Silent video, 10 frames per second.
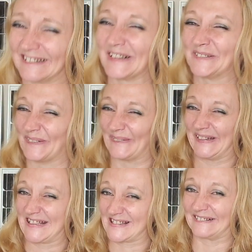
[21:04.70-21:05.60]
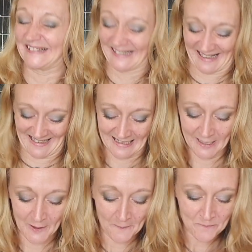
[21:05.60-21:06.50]
I'm only tiny.
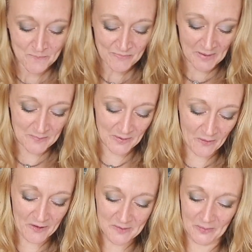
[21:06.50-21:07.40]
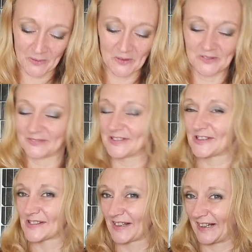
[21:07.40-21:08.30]
But I bought, and we're
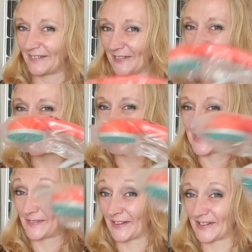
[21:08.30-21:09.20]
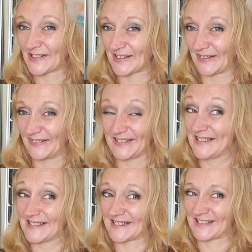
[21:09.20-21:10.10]
just going to have a look at this first. So
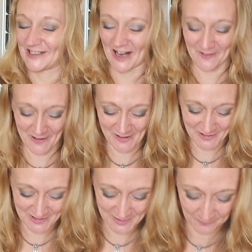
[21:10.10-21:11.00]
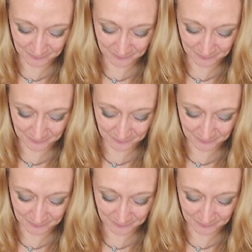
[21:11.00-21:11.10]
this is the shower hose.